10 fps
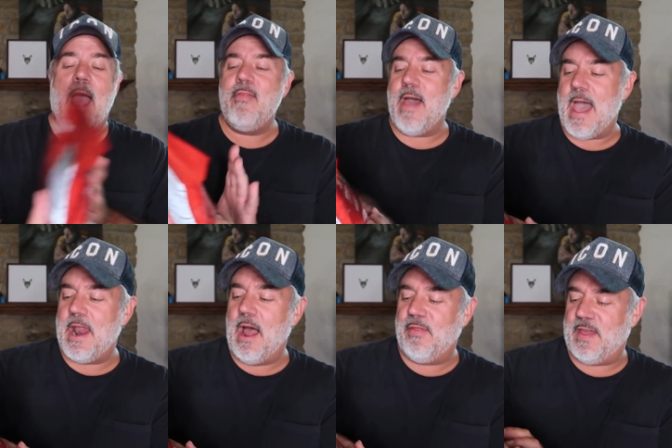And
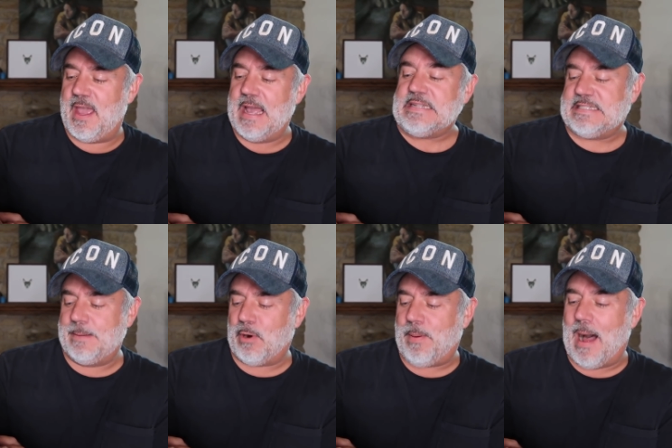then the
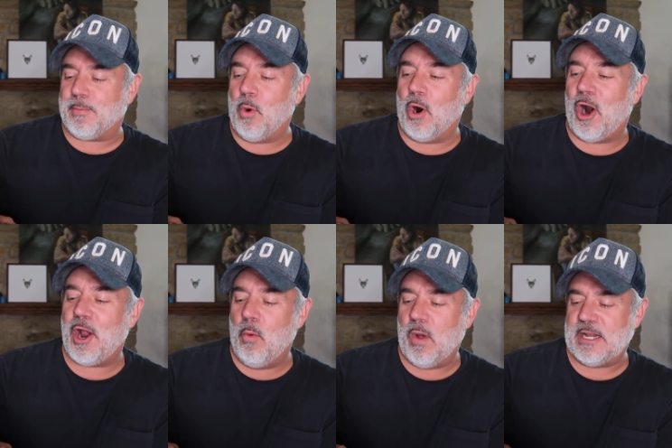zebra
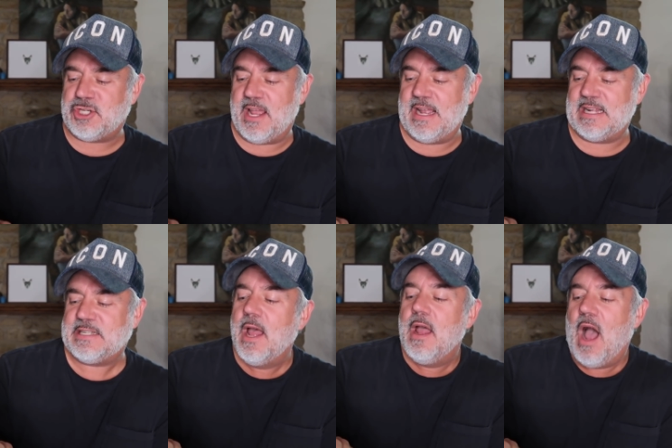popcorn, which is
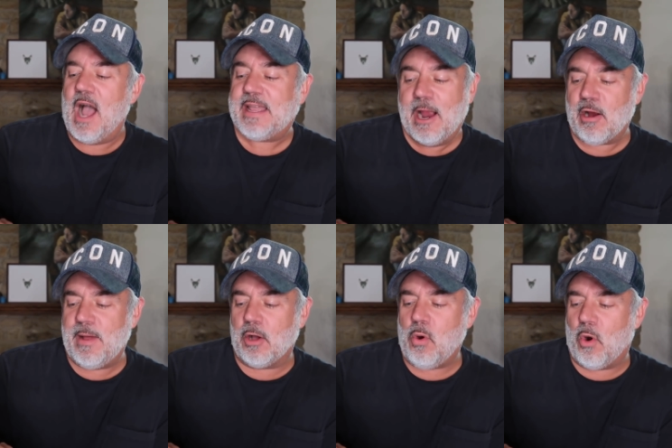a uh,
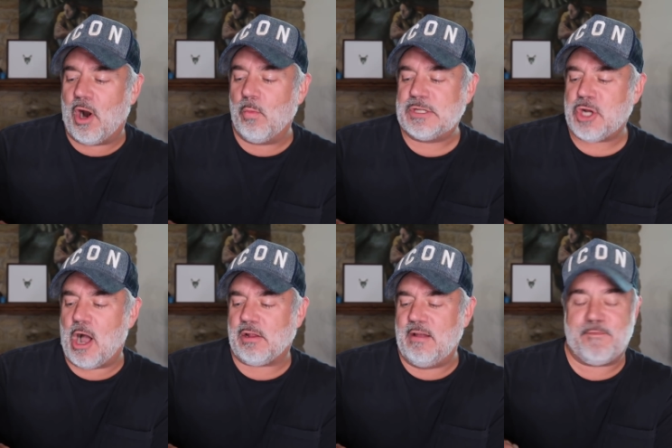caramel corn with
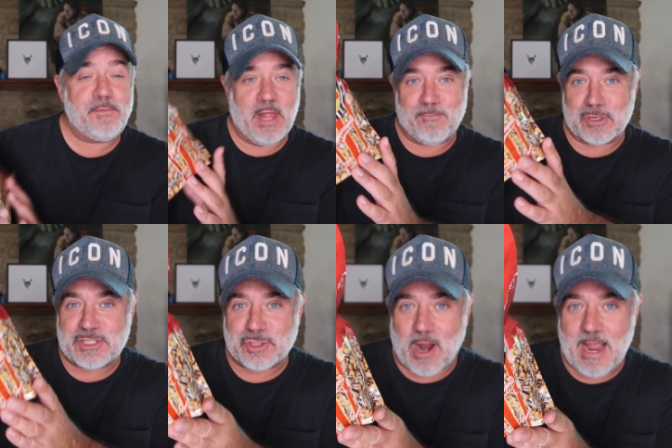chocolate flavored
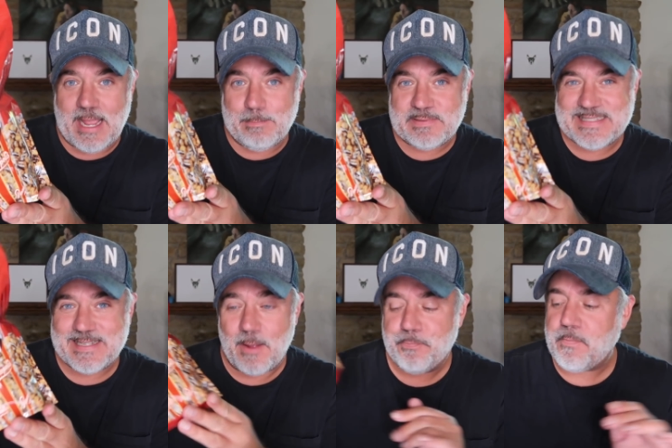stripes.
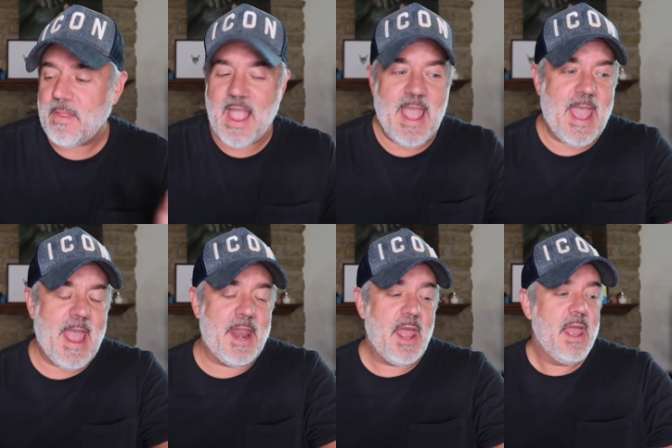
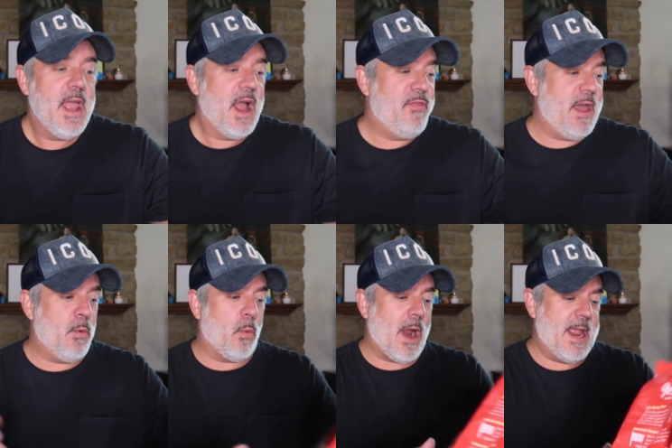And
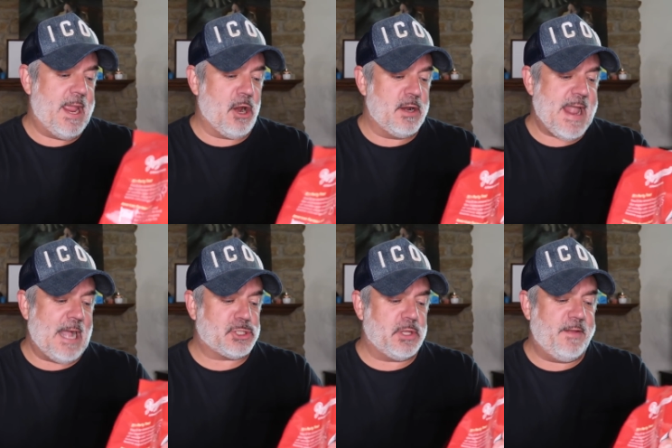then right here,
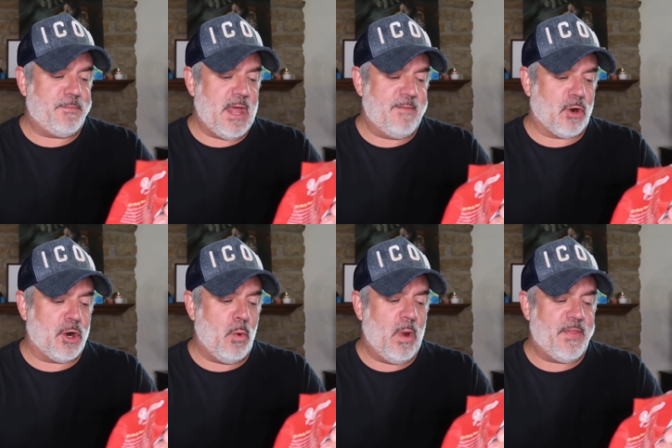naturally flavored